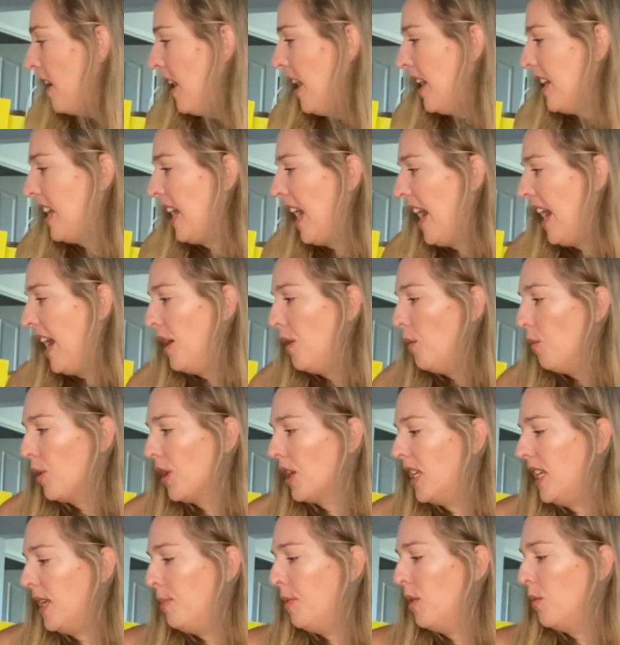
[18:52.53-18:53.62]
Again, we're
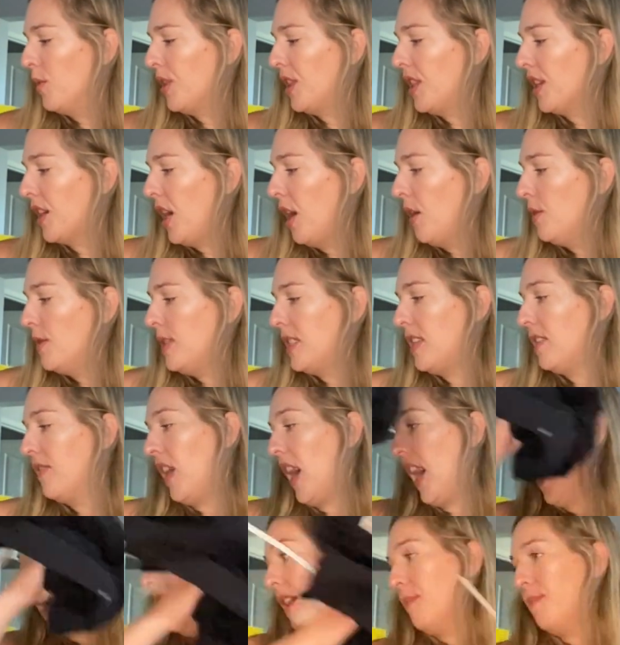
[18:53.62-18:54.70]
keeping with the cozy
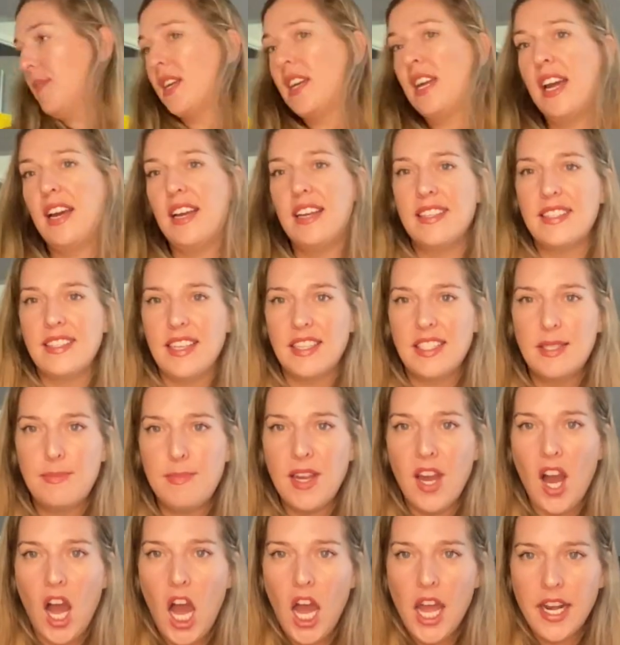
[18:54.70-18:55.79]
vibe because let's
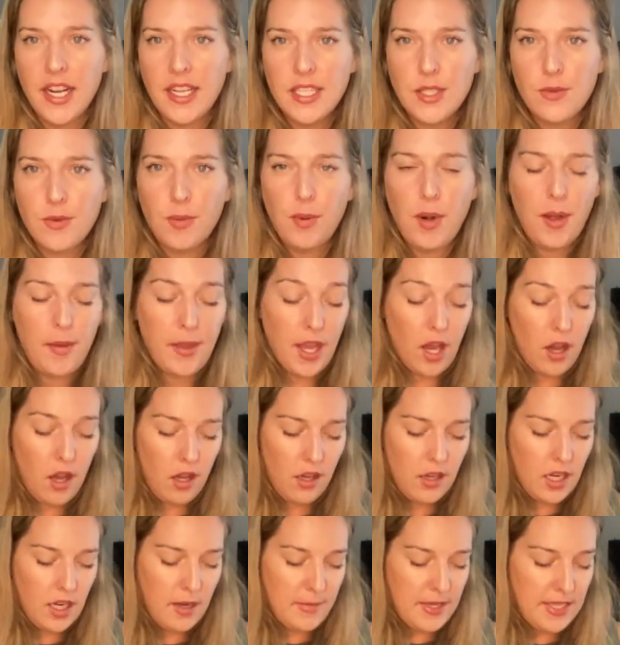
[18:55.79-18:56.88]
be honest, we're probably
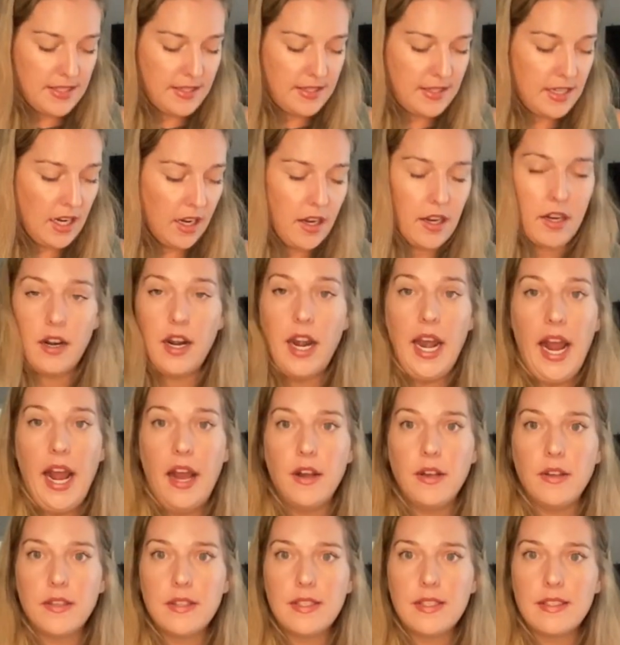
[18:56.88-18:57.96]
all gonna be stuck in our
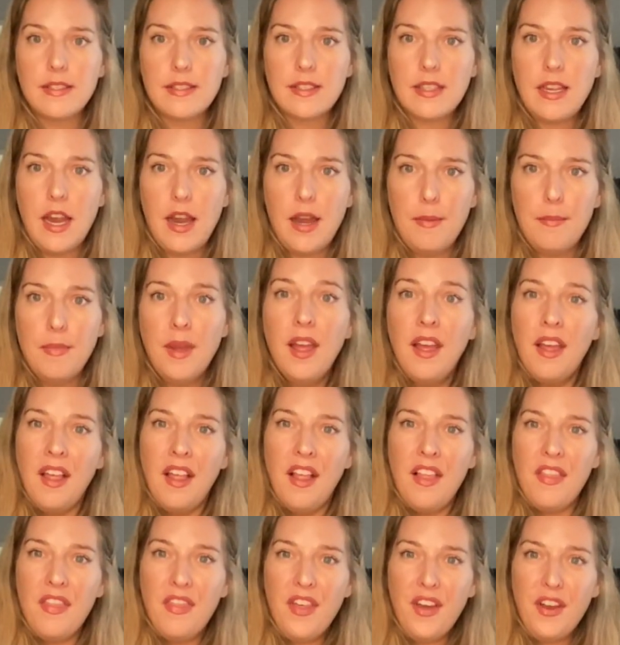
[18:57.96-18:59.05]
houses come
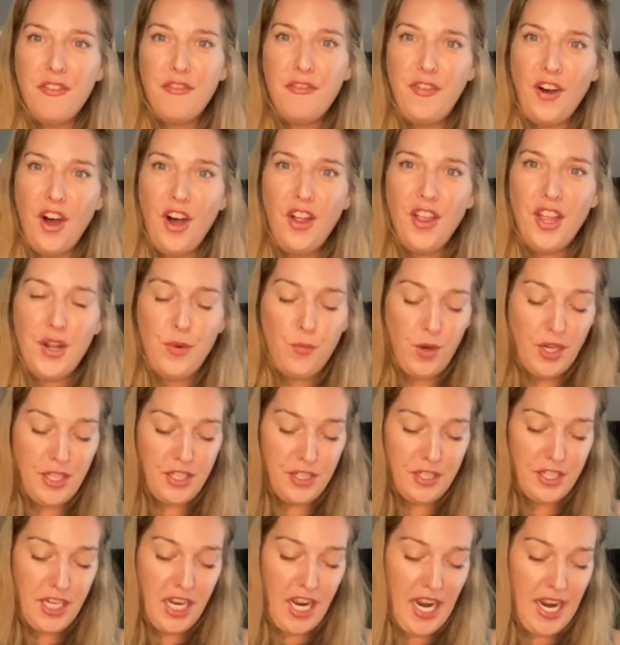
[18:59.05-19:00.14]
the fall and
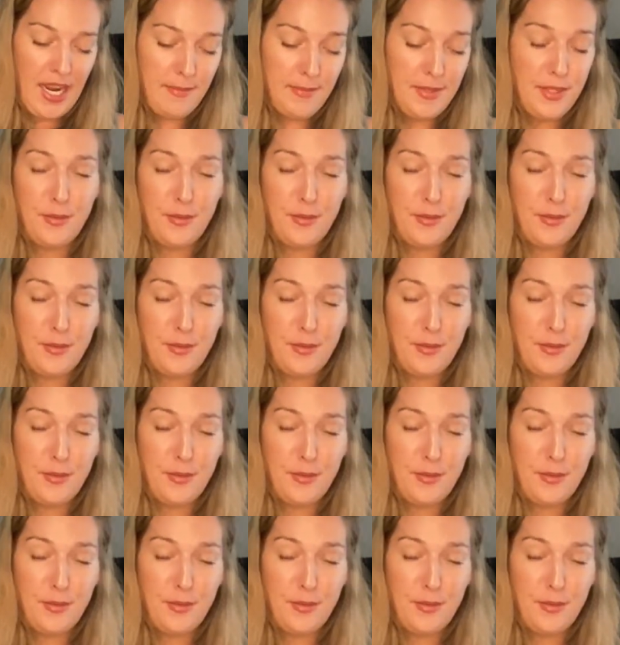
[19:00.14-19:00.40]
winter time.